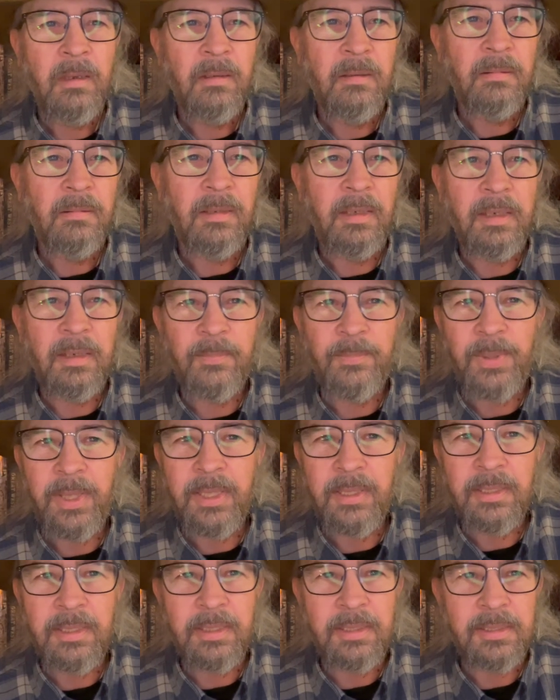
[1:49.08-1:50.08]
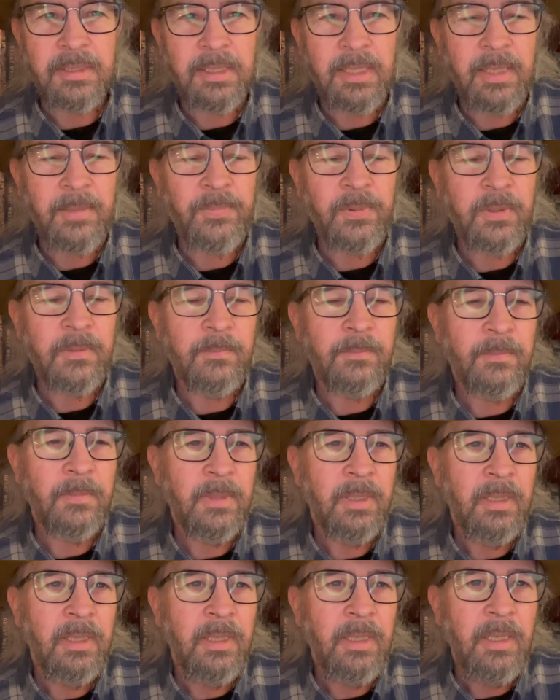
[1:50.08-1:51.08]
A lot of bad things happen.
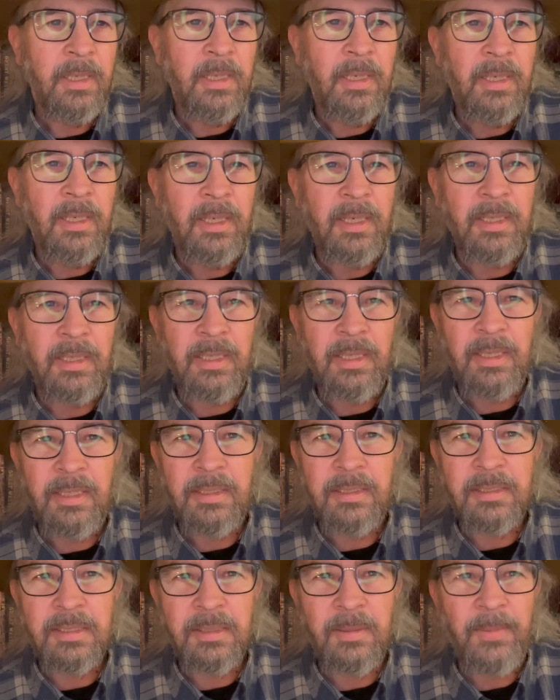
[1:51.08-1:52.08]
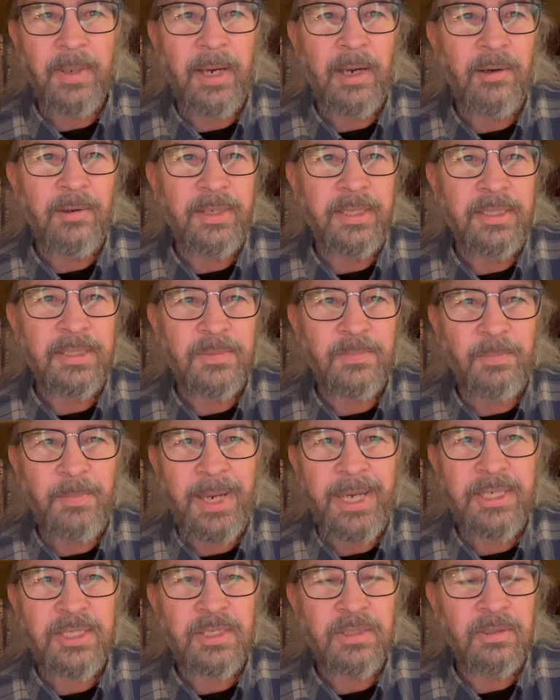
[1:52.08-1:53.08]
And then somehow he is
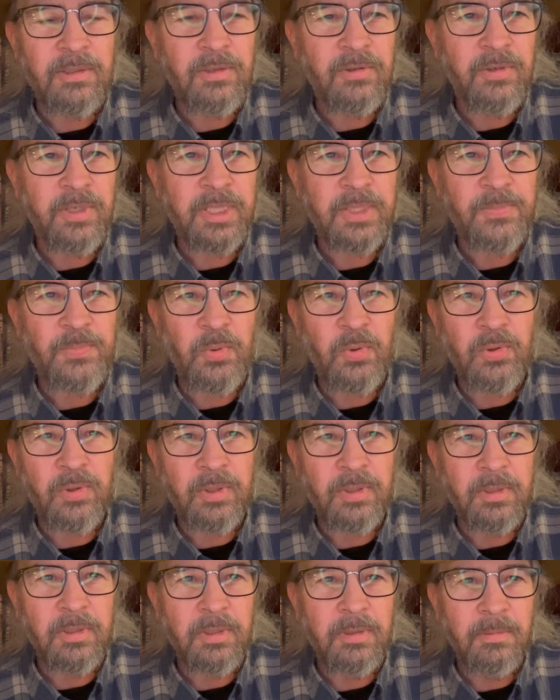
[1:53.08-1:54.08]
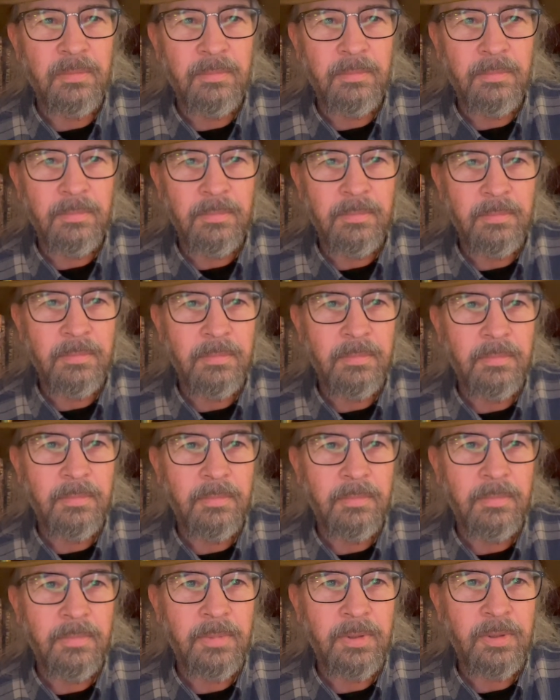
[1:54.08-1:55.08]
magically transported
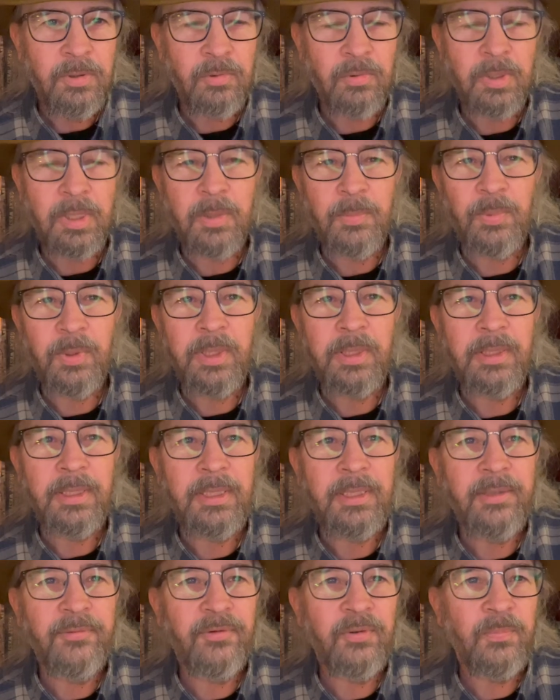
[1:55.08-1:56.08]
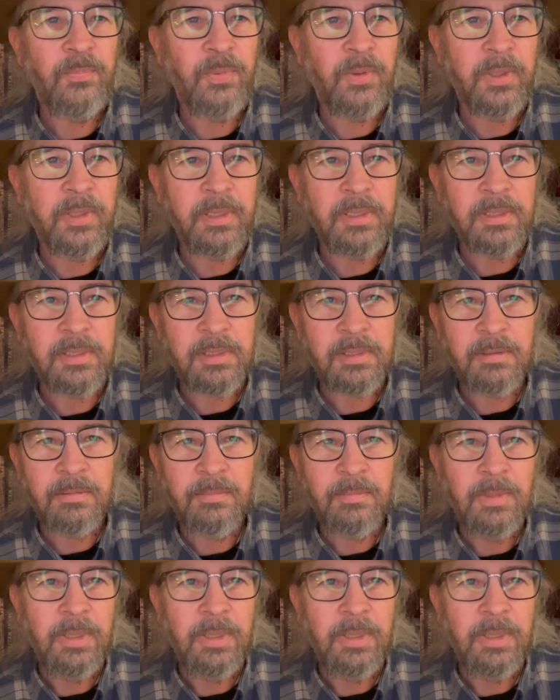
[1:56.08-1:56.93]
to a completely different place.